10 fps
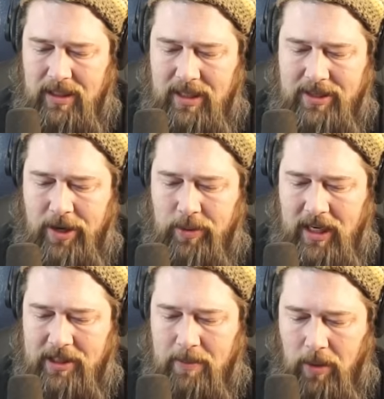So,
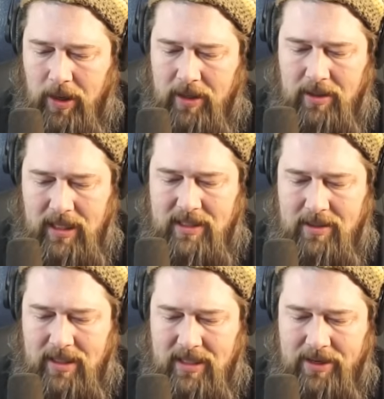Duskmorn.
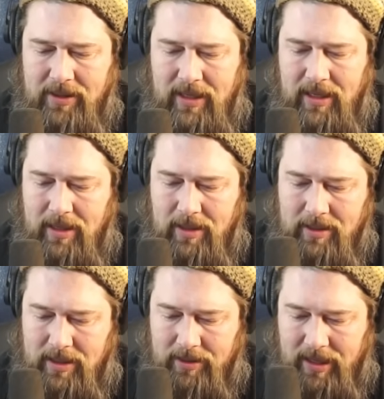Let's count the
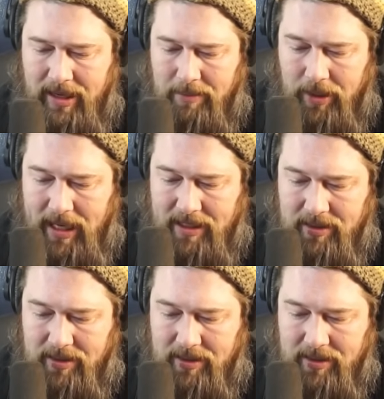cowboy hats.